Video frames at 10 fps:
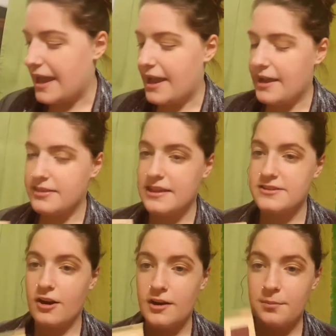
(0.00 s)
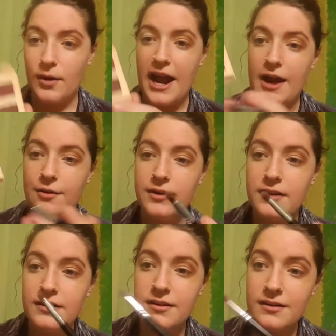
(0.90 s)
the dark brown.
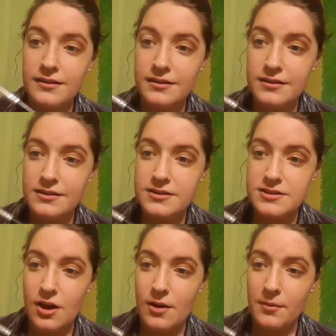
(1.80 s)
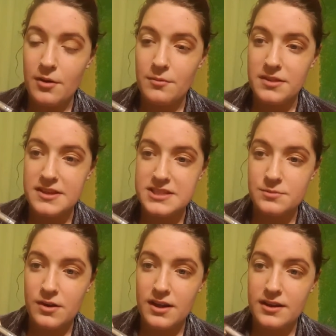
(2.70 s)
So I'm going with this
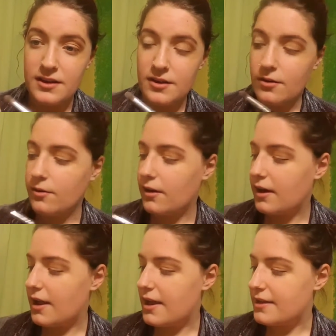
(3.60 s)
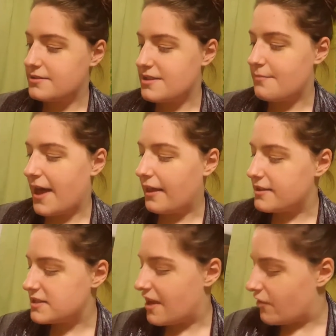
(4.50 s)
one, or some
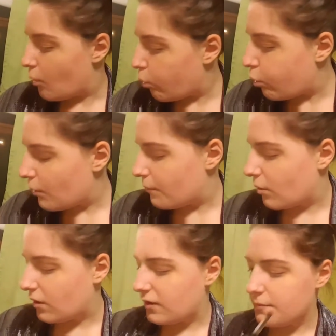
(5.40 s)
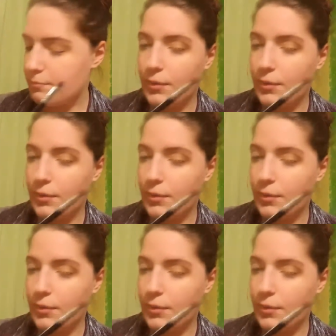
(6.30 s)
palettes have a more